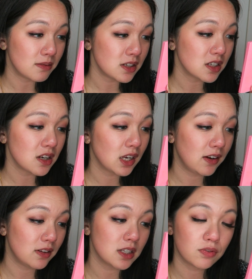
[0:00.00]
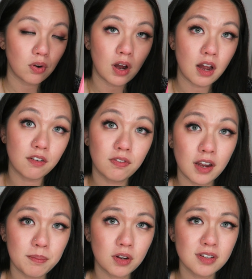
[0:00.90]
I'm just gonna give this four out of
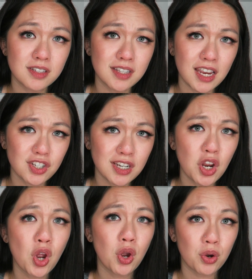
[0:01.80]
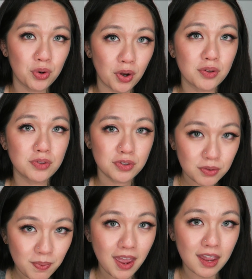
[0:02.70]
five because it's actually not
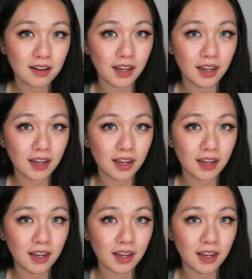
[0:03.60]
too bad.